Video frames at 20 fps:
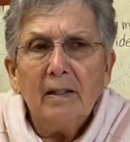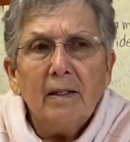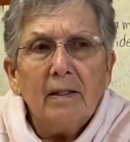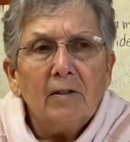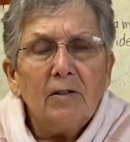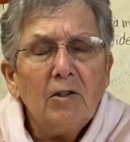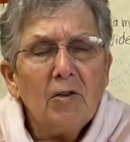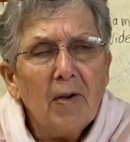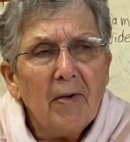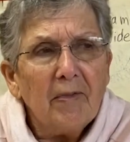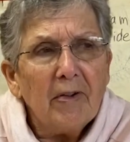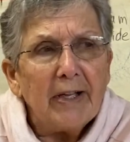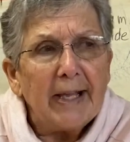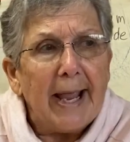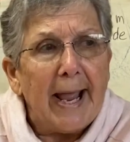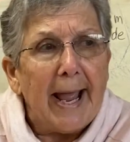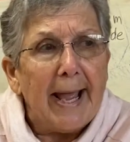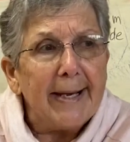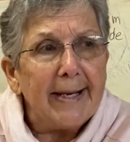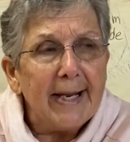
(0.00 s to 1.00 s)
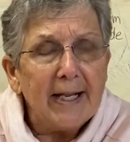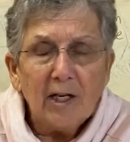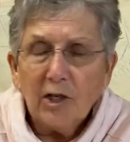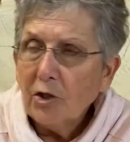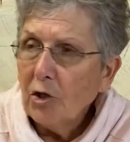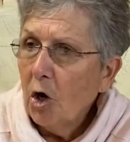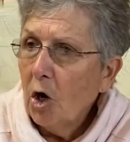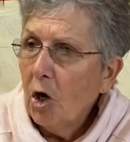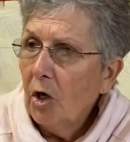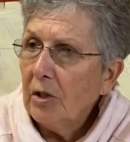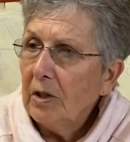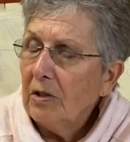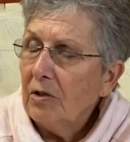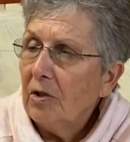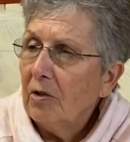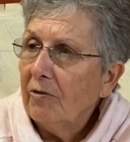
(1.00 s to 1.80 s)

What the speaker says: Do you have a cat and a dog in your